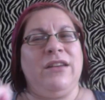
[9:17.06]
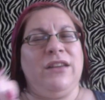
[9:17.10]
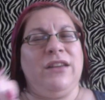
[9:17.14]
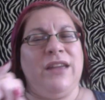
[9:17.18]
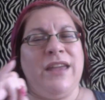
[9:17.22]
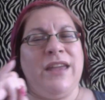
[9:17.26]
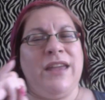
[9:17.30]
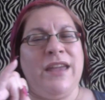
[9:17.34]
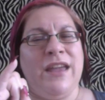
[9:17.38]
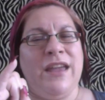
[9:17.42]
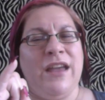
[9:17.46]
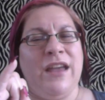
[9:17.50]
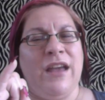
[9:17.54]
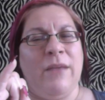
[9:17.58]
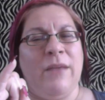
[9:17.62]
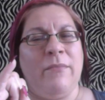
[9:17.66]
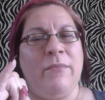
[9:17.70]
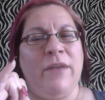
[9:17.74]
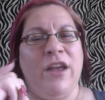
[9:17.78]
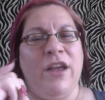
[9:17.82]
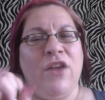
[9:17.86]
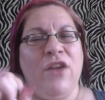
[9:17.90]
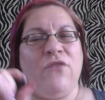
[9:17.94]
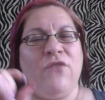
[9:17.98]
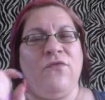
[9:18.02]
him
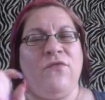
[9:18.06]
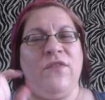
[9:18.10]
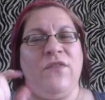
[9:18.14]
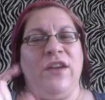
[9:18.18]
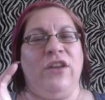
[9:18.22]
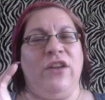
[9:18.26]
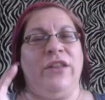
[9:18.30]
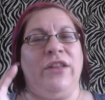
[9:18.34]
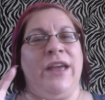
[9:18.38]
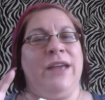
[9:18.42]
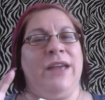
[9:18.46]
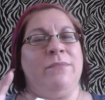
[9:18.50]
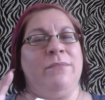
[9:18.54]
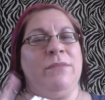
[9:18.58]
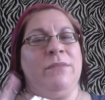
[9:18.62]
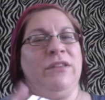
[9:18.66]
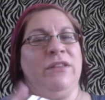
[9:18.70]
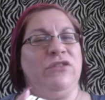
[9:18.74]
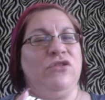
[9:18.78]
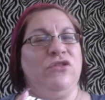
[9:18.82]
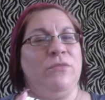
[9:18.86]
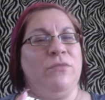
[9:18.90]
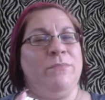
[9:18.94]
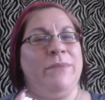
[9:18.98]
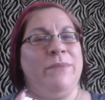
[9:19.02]
feel like
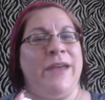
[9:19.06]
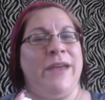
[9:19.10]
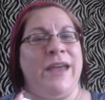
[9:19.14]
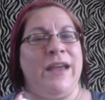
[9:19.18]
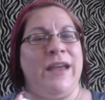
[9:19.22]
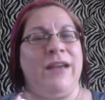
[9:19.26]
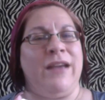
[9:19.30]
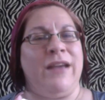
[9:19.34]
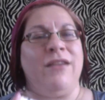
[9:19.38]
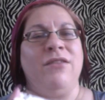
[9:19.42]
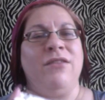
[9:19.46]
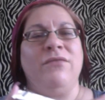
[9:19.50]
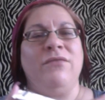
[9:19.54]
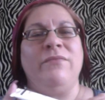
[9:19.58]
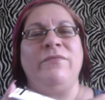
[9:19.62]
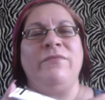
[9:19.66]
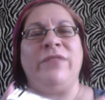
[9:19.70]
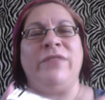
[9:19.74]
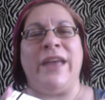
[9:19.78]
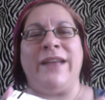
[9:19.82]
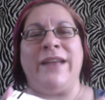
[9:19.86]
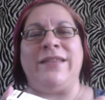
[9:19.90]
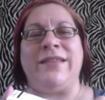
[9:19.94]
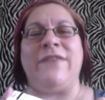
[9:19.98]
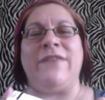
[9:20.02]
Mr. Big,
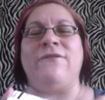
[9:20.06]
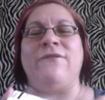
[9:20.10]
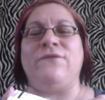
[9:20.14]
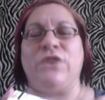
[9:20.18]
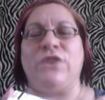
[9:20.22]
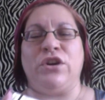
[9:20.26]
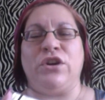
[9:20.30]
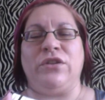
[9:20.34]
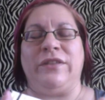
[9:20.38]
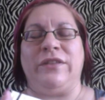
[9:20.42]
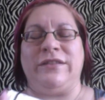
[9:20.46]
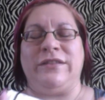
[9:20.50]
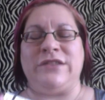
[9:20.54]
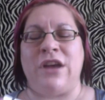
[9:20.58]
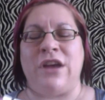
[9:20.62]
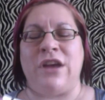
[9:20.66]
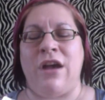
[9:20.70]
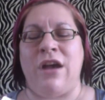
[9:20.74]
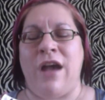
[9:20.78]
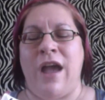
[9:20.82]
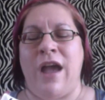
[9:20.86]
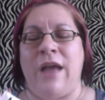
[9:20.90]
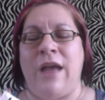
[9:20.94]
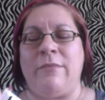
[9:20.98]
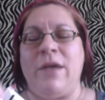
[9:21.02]
like the first
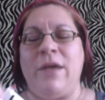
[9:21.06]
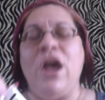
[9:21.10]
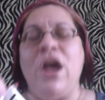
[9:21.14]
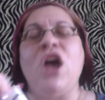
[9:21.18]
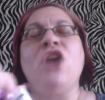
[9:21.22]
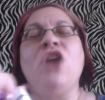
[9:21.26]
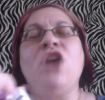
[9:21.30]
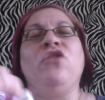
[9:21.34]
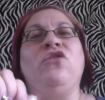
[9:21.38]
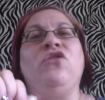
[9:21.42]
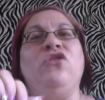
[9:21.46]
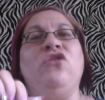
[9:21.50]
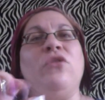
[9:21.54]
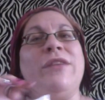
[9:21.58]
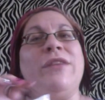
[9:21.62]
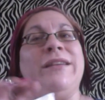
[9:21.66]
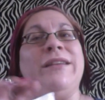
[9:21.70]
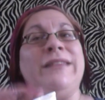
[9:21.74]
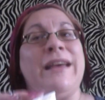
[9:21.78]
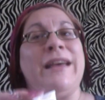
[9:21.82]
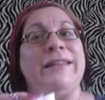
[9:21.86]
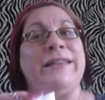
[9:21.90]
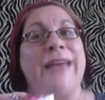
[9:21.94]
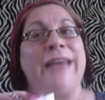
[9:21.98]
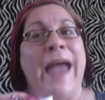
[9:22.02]
time. So this
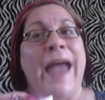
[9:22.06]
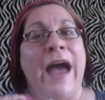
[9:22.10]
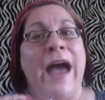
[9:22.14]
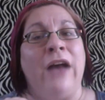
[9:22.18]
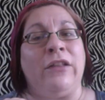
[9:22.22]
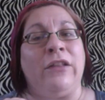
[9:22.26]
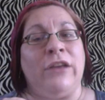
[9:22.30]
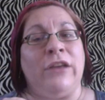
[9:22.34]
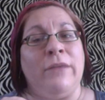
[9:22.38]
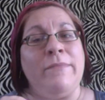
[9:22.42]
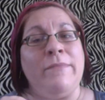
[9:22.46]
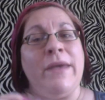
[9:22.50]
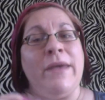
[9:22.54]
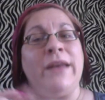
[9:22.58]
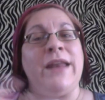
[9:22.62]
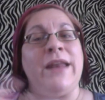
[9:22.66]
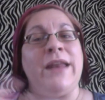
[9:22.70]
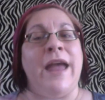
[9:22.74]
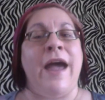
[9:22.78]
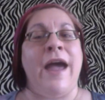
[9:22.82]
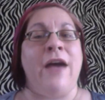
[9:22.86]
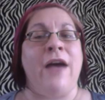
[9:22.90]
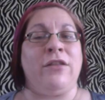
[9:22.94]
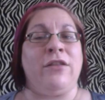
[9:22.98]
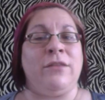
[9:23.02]
has alum, and
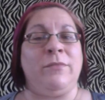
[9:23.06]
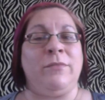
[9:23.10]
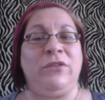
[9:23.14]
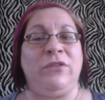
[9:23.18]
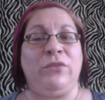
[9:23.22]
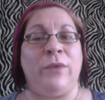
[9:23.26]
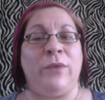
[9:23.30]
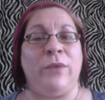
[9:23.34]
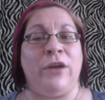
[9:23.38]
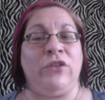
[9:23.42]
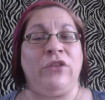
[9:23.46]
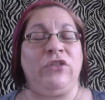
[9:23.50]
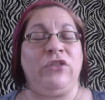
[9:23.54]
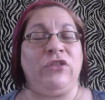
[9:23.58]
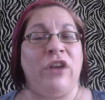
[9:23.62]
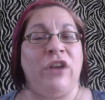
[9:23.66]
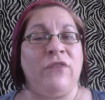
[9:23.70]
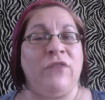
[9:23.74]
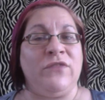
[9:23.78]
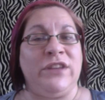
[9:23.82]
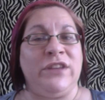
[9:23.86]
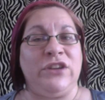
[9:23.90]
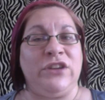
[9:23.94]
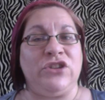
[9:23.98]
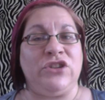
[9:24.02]
alum swells
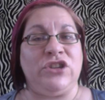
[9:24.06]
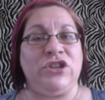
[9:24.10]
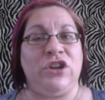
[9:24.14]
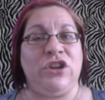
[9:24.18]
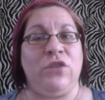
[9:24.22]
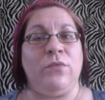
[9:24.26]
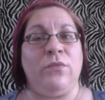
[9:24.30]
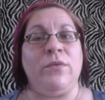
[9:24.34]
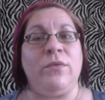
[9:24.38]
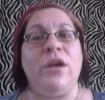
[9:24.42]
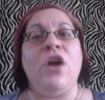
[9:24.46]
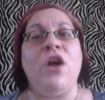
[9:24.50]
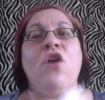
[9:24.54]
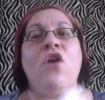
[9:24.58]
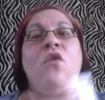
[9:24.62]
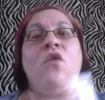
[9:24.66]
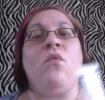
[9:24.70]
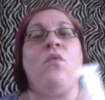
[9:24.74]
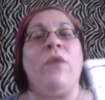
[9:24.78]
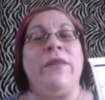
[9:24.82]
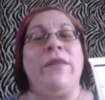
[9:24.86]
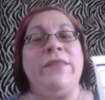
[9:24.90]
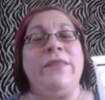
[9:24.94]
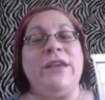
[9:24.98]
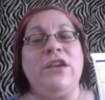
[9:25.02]
soft tissue.
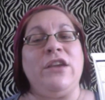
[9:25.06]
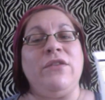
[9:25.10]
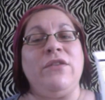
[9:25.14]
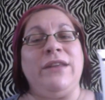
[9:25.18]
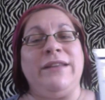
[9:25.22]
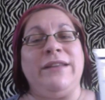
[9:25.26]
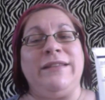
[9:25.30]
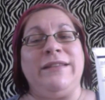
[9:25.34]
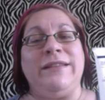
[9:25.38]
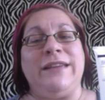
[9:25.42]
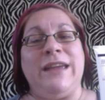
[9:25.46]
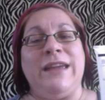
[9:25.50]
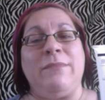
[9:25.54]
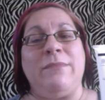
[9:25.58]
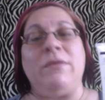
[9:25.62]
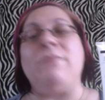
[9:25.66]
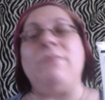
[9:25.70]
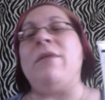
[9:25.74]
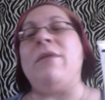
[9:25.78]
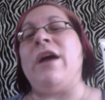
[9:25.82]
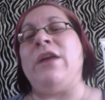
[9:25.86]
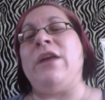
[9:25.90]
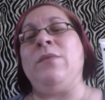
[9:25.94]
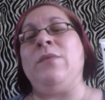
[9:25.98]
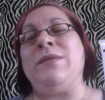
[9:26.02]
One thing you need to keep in
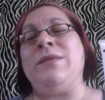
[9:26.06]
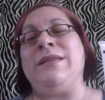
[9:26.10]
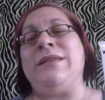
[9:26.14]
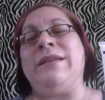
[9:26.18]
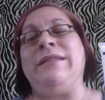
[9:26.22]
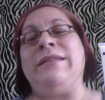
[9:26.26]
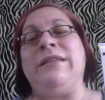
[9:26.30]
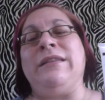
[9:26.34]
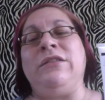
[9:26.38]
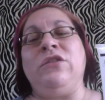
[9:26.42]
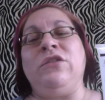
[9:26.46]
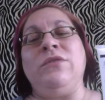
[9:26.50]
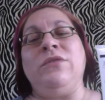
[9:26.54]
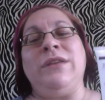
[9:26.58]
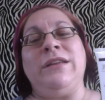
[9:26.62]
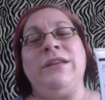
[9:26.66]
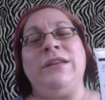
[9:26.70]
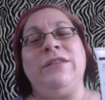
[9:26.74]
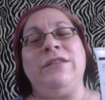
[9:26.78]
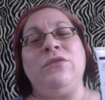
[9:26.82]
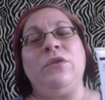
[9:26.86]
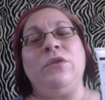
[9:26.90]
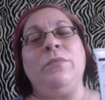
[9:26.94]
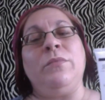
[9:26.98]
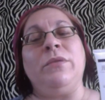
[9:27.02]
mind with this is you need
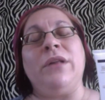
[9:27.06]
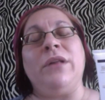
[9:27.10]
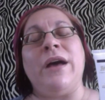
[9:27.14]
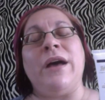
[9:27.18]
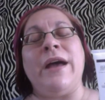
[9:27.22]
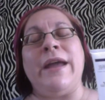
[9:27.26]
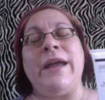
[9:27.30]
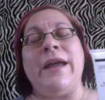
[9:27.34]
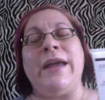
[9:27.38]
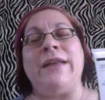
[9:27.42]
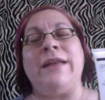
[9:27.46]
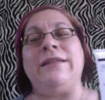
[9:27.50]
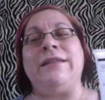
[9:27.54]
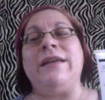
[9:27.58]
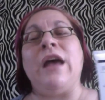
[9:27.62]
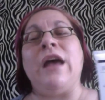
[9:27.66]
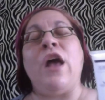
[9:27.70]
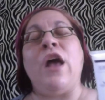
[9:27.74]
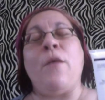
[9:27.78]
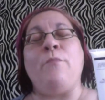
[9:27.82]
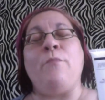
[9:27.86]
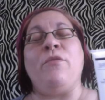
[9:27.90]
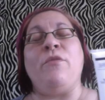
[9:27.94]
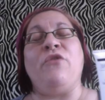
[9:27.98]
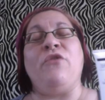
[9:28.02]
to apply it
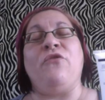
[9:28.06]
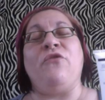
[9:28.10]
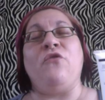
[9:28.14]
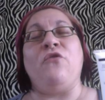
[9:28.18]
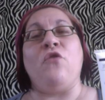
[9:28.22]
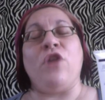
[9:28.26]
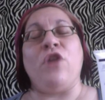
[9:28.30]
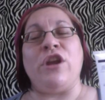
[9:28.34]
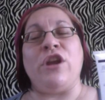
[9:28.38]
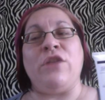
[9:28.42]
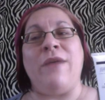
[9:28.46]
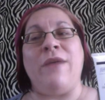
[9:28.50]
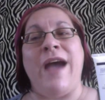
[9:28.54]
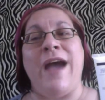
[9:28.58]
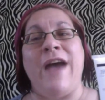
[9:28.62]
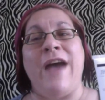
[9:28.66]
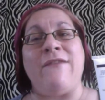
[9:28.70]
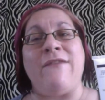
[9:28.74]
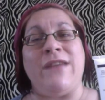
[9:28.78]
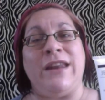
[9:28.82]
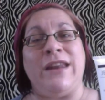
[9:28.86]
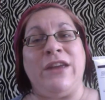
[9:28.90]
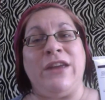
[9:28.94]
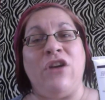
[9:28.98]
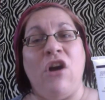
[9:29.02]
before you have
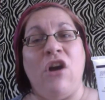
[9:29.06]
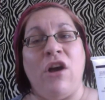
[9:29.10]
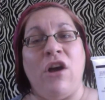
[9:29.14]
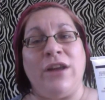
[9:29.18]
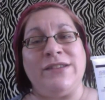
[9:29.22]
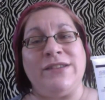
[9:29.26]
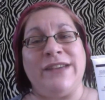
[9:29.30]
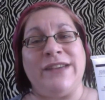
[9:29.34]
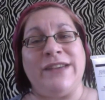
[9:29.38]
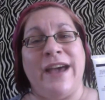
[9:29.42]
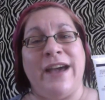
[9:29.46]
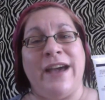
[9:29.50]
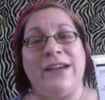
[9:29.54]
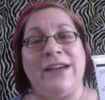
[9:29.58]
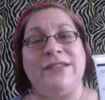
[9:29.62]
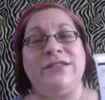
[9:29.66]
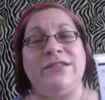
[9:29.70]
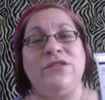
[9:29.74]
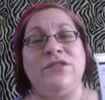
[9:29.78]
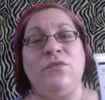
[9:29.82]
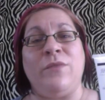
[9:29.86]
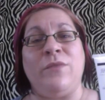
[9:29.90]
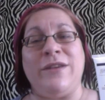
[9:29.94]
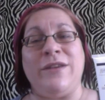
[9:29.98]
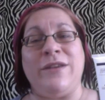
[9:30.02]
any contact
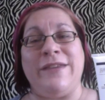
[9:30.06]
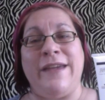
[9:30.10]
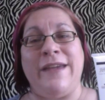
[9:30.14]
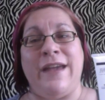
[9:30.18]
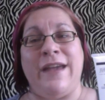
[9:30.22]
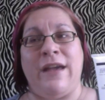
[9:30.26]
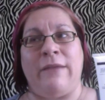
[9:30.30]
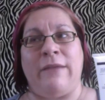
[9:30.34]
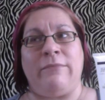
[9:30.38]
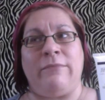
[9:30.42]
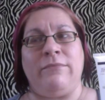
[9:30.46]
with him,